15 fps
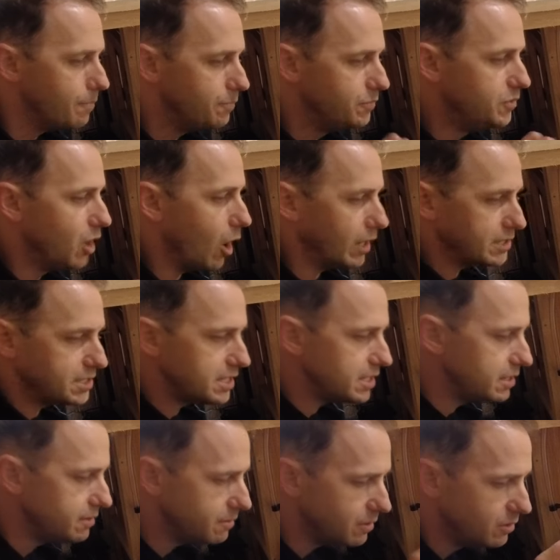
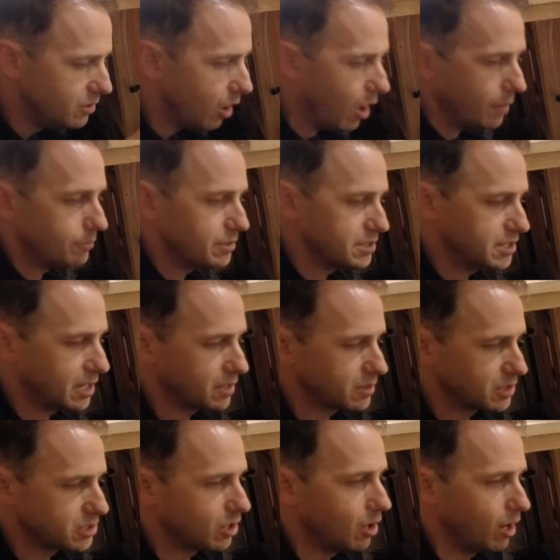99% of
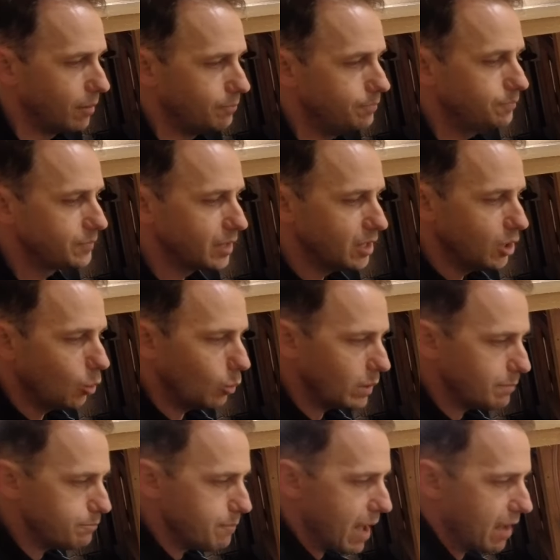the time,
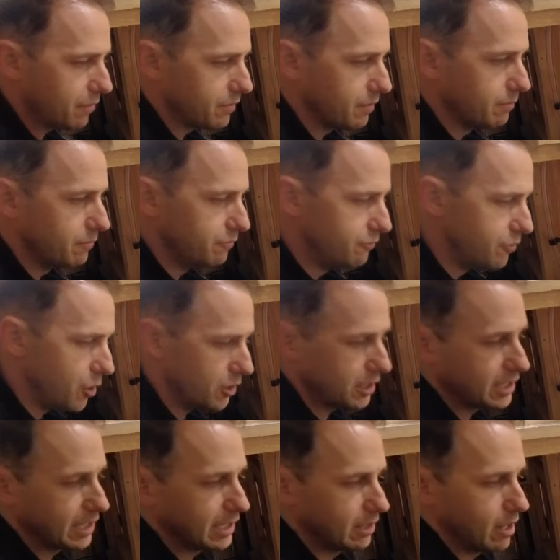we mount them
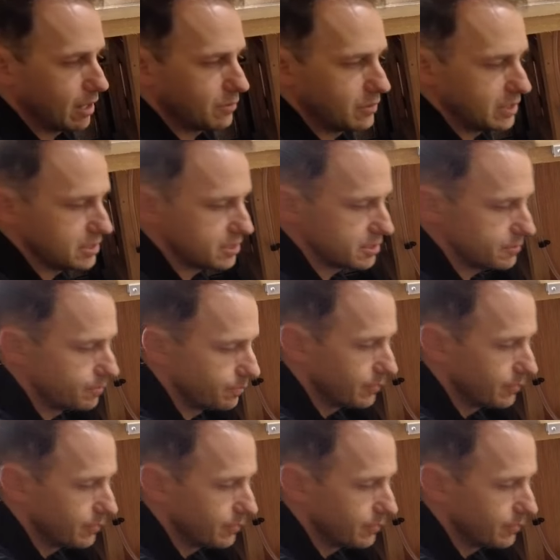vertically like this.